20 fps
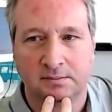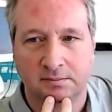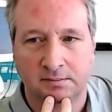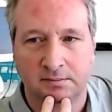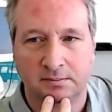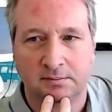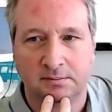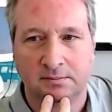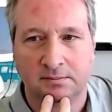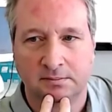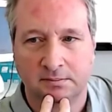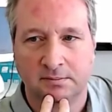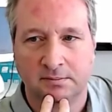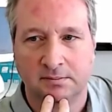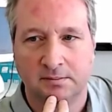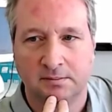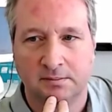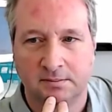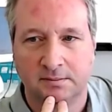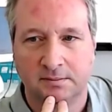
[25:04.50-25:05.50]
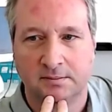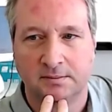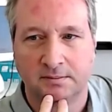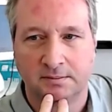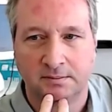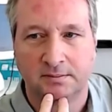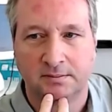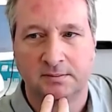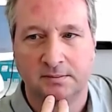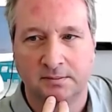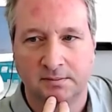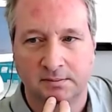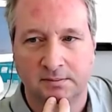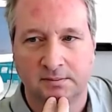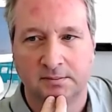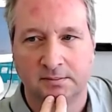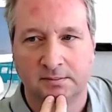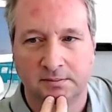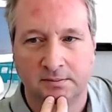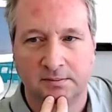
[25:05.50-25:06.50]

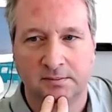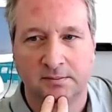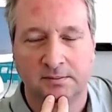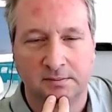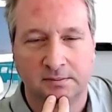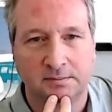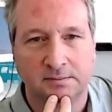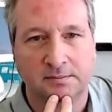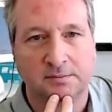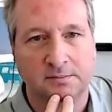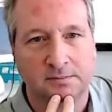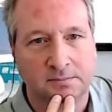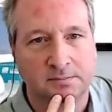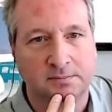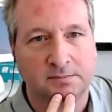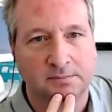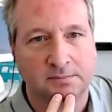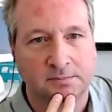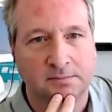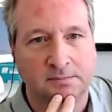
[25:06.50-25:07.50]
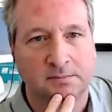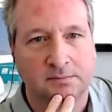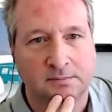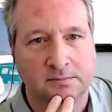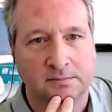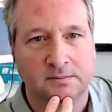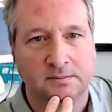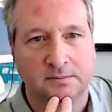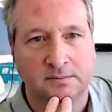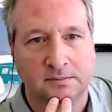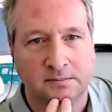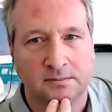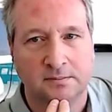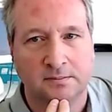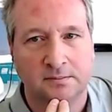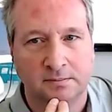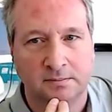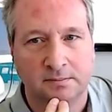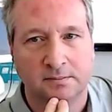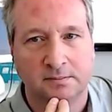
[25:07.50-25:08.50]

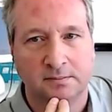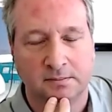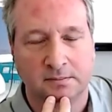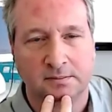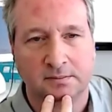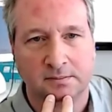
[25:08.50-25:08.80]
(not speaking)